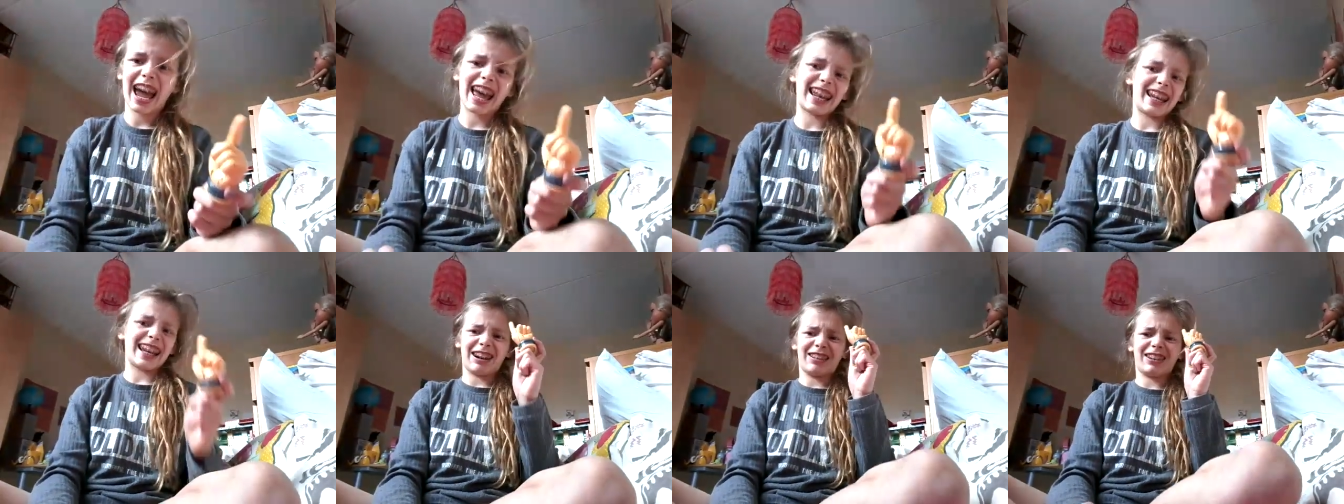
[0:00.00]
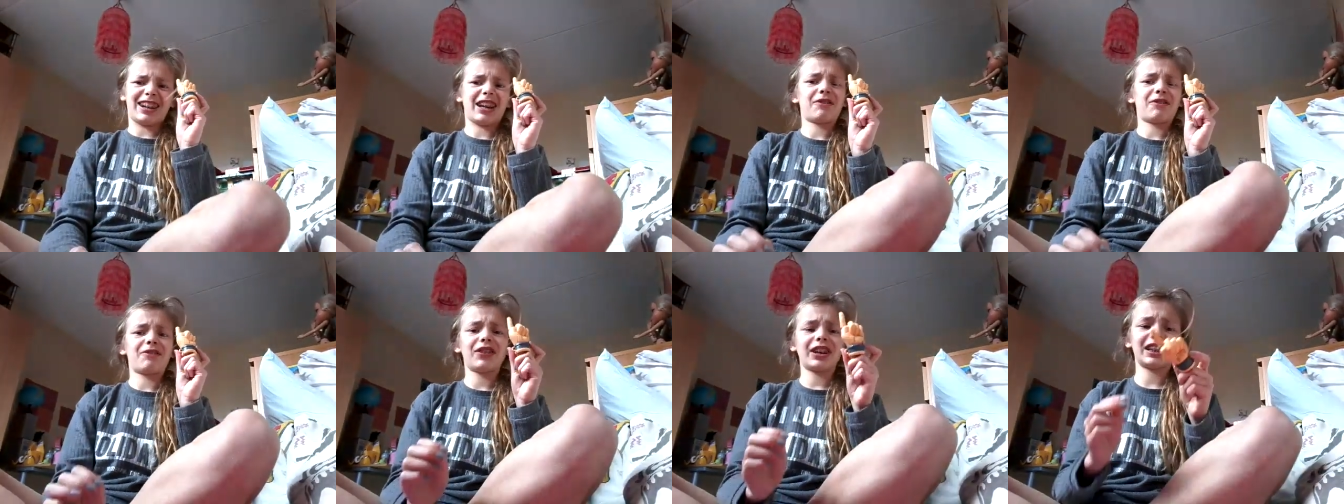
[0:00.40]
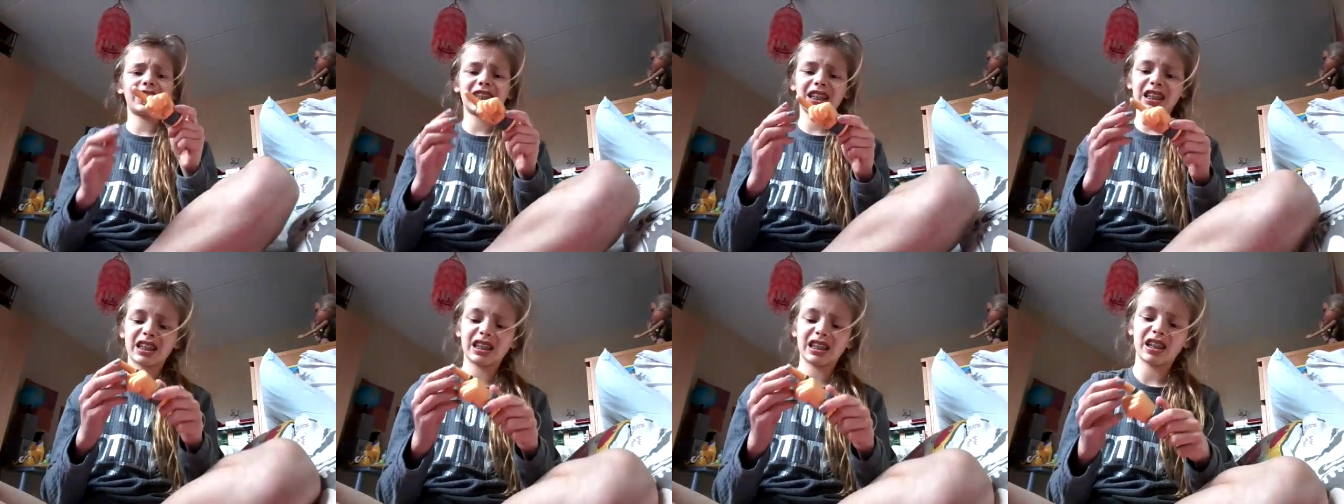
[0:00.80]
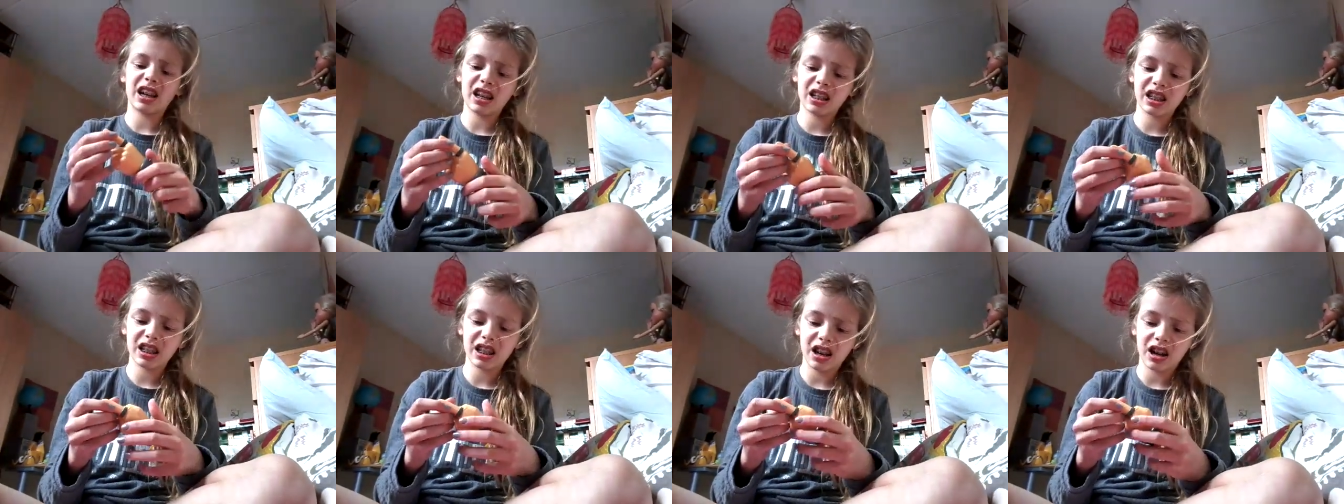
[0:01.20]
No, I think this is
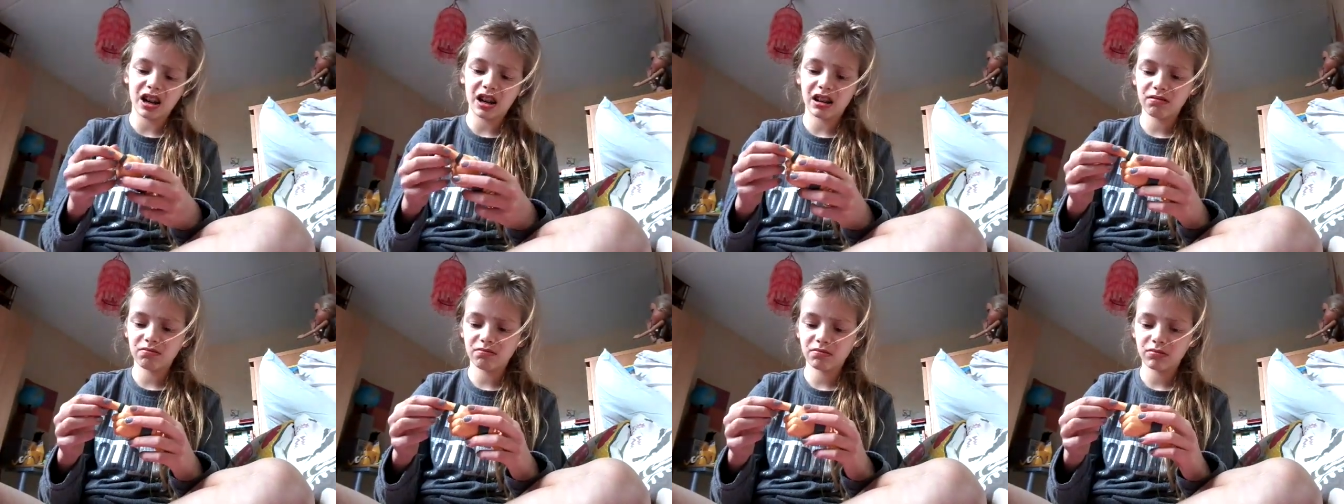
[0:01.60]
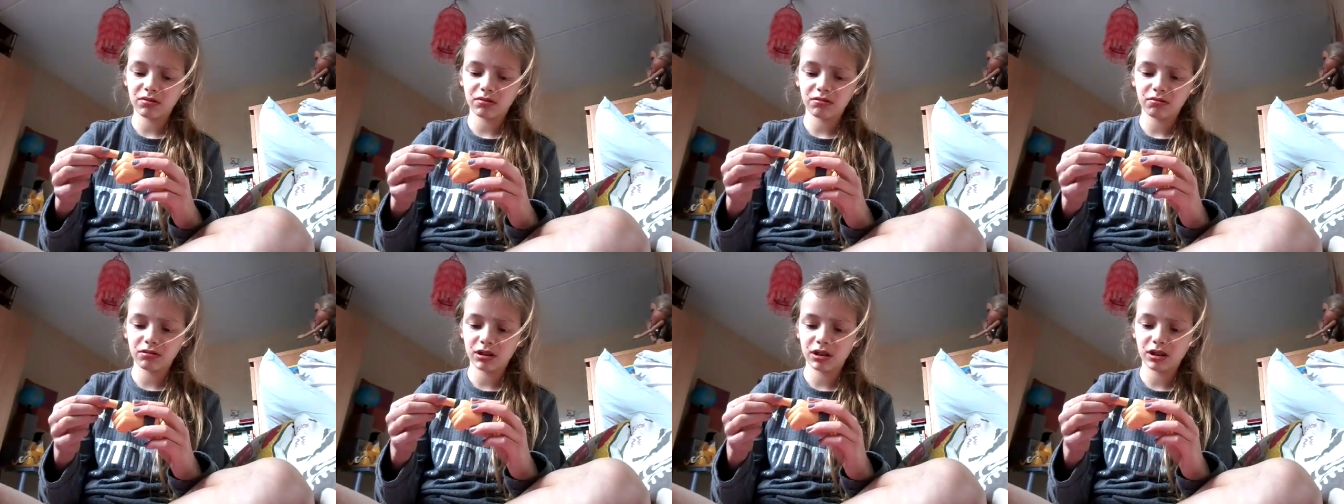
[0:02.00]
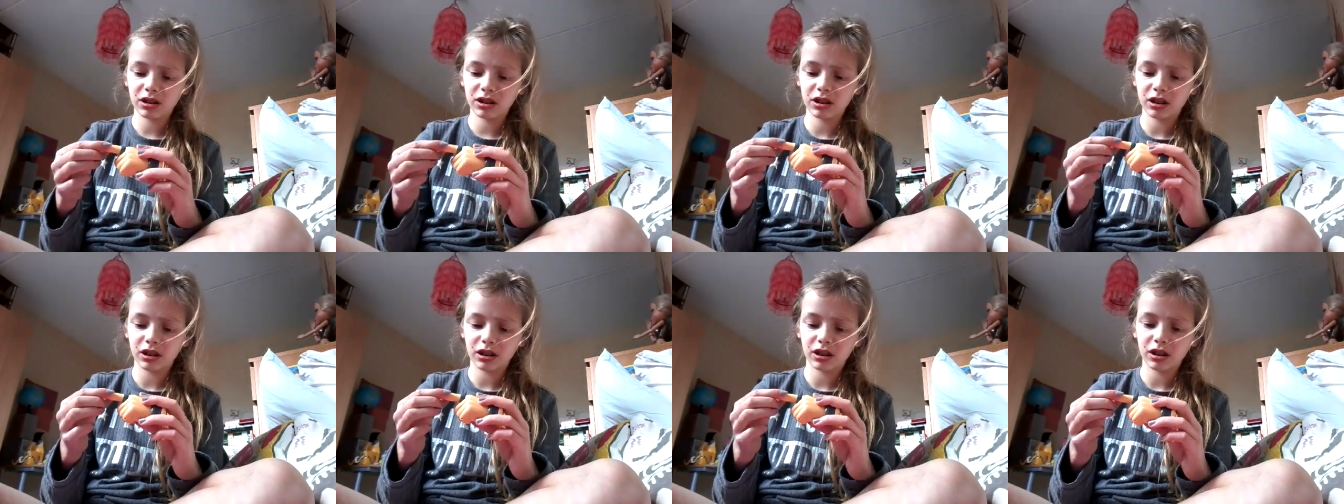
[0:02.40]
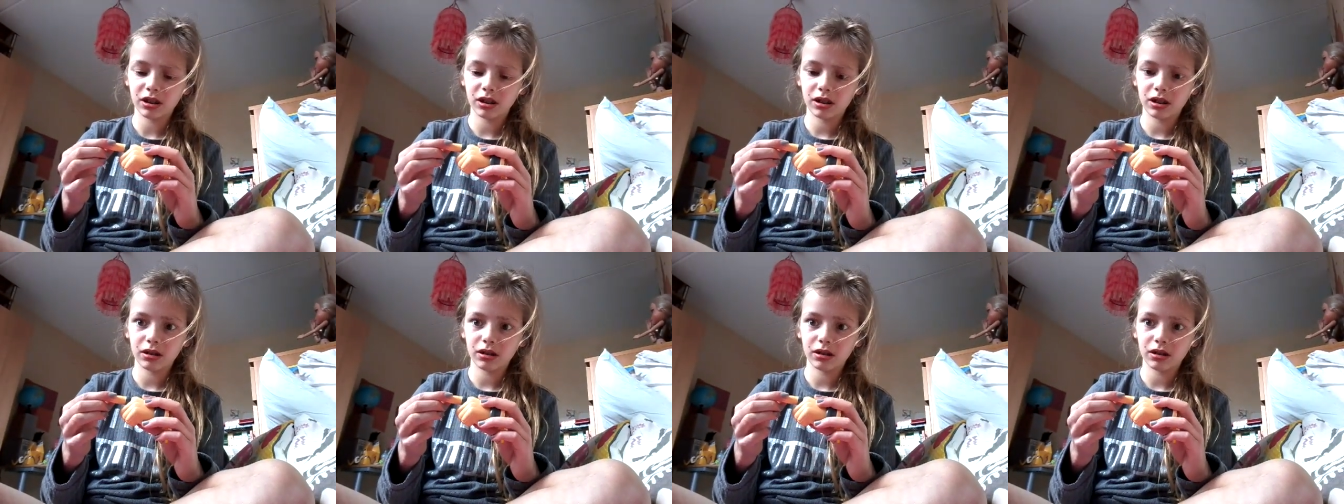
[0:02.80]
not slime. What is this?